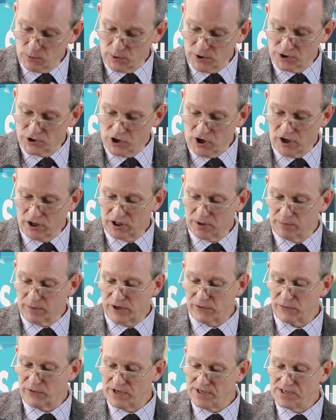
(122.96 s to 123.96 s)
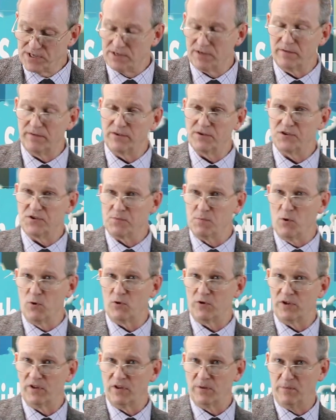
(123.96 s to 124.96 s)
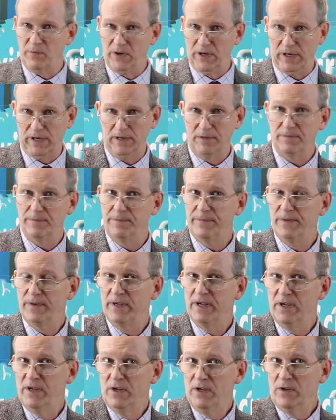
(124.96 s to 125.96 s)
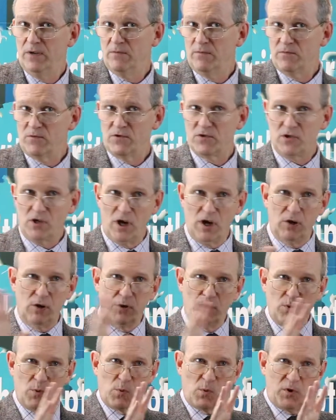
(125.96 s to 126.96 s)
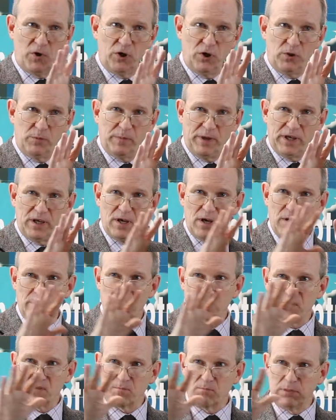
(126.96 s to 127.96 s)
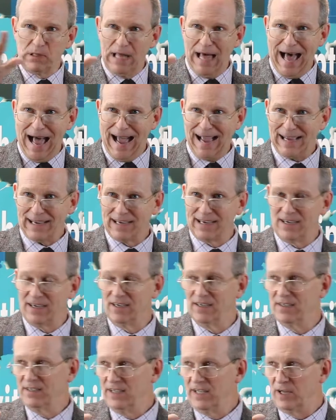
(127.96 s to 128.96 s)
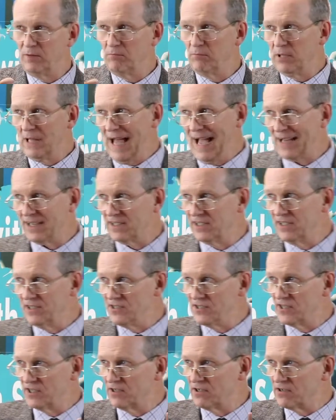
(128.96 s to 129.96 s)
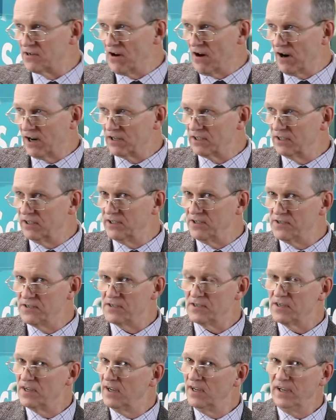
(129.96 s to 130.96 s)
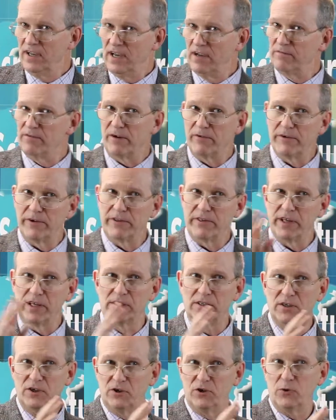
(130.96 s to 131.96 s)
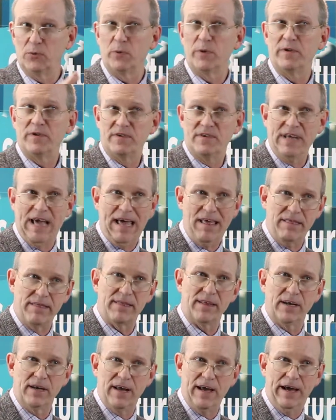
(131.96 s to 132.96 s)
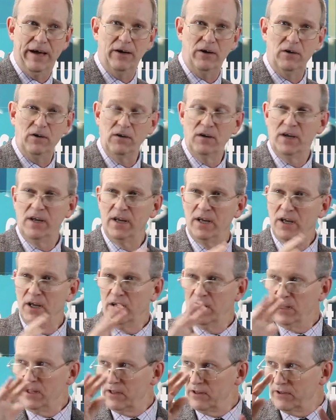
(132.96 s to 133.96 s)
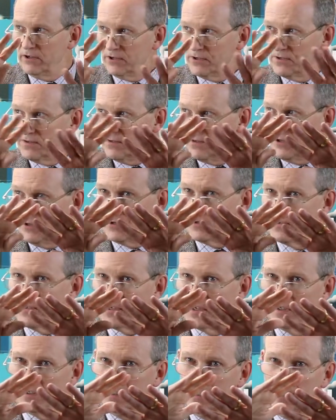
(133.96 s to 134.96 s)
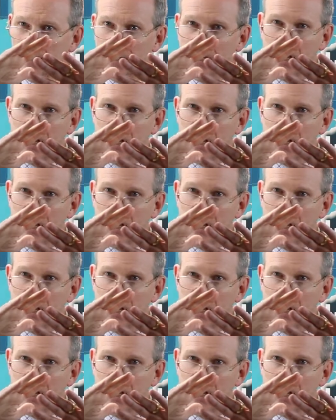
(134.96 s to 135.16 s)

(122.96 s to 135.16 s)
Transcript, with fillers: were darkened by reason of the smoke of the pit. So the world becomes black, and blackness and darkness have everything to do with death and hell. There is a